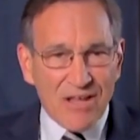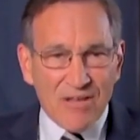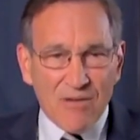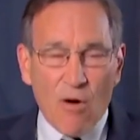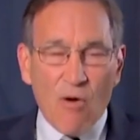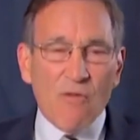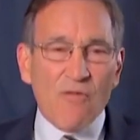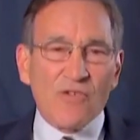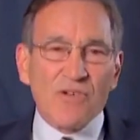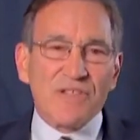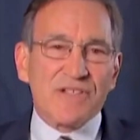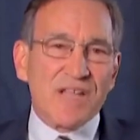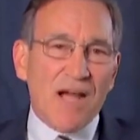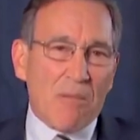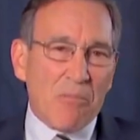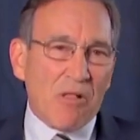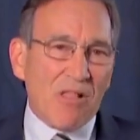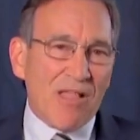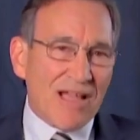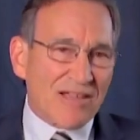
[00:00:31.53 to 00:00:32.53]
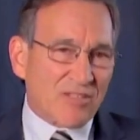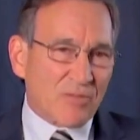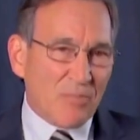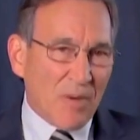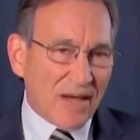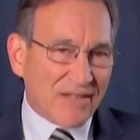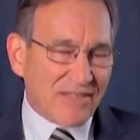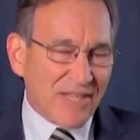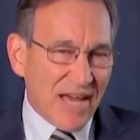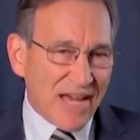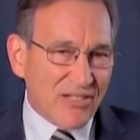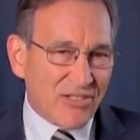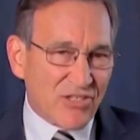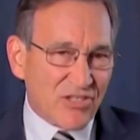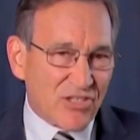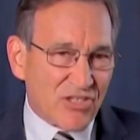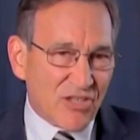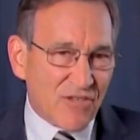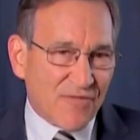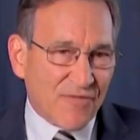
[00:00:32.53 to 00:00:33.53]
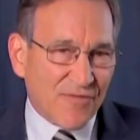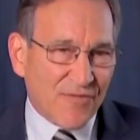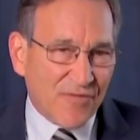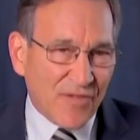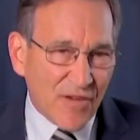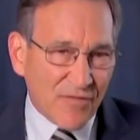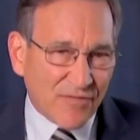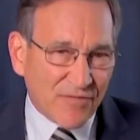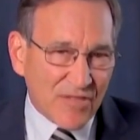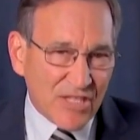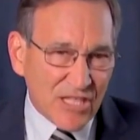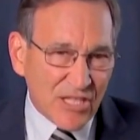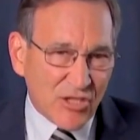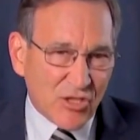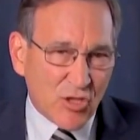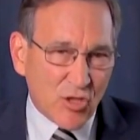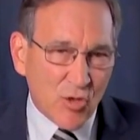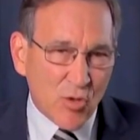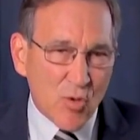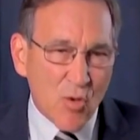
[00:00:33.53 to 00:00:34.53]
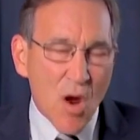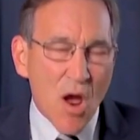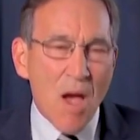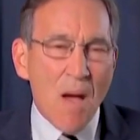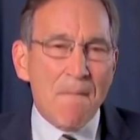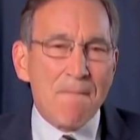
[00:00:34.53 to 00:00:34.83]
over double expectations at fifty-two